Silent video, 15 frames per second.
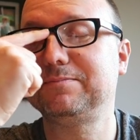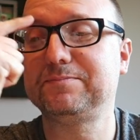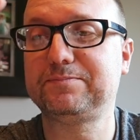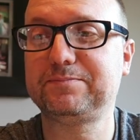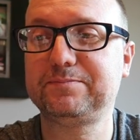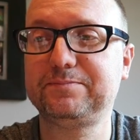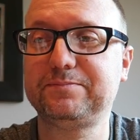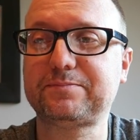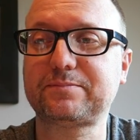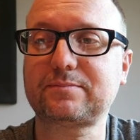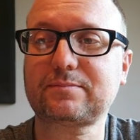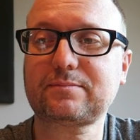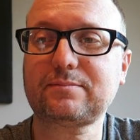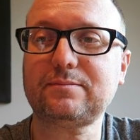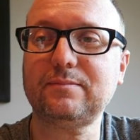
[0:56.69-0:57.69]

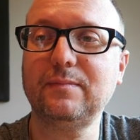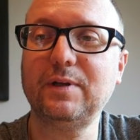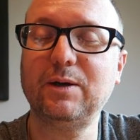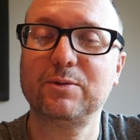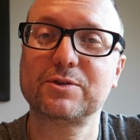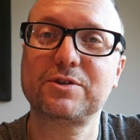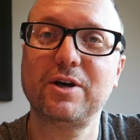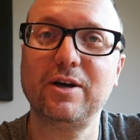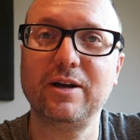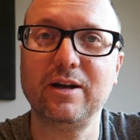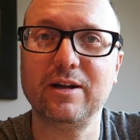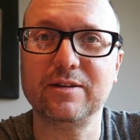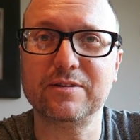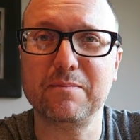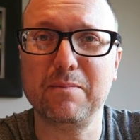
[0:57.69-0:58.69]
I was
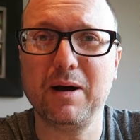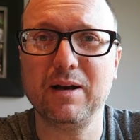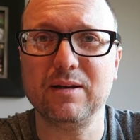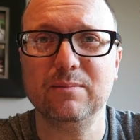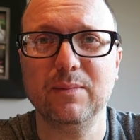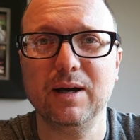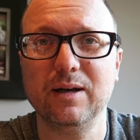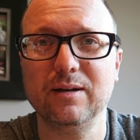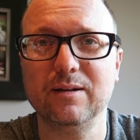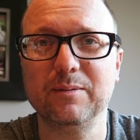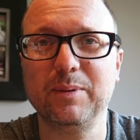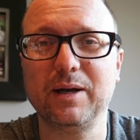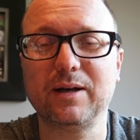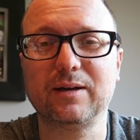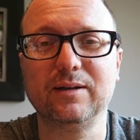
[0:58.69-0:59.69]
turning into mullet man at
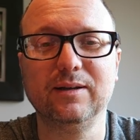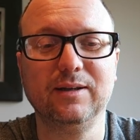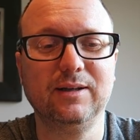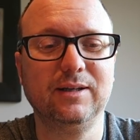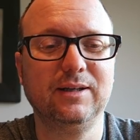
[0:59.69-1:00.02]
the back.